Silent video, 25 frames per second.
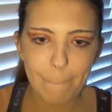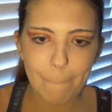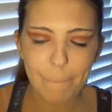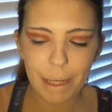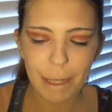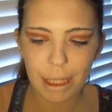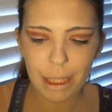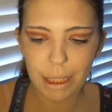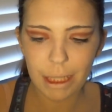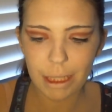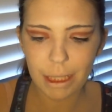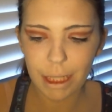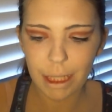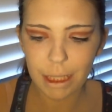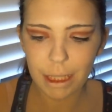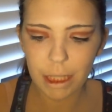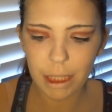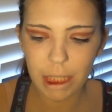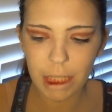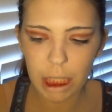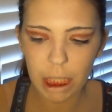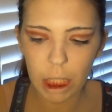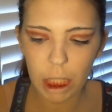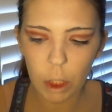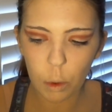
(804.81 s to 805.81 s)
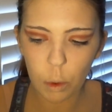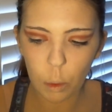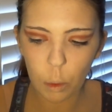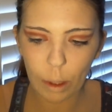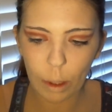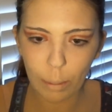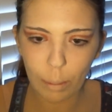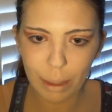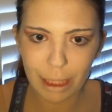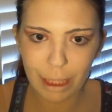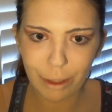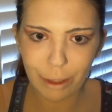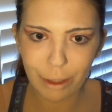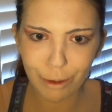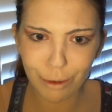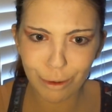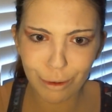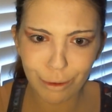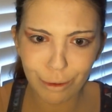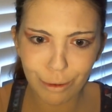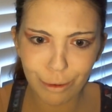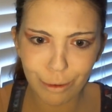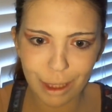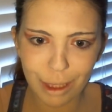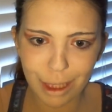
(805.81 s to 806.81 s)
because that's what we
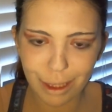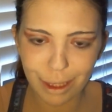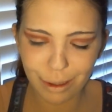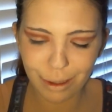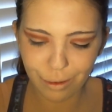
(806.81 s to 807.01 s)
do.